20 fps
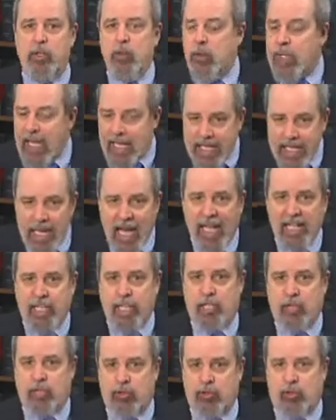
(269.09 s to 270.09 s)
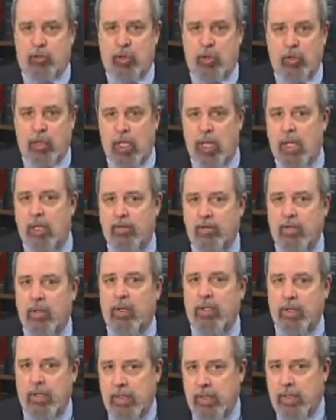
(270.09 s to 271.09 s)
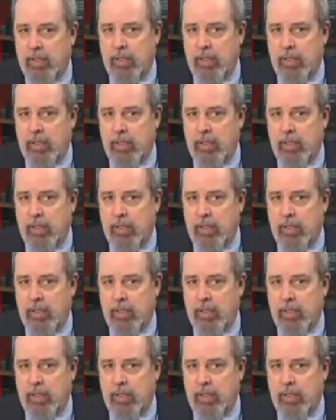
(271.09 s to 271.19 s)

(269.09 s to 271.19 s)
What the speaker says: You cannot control conflict.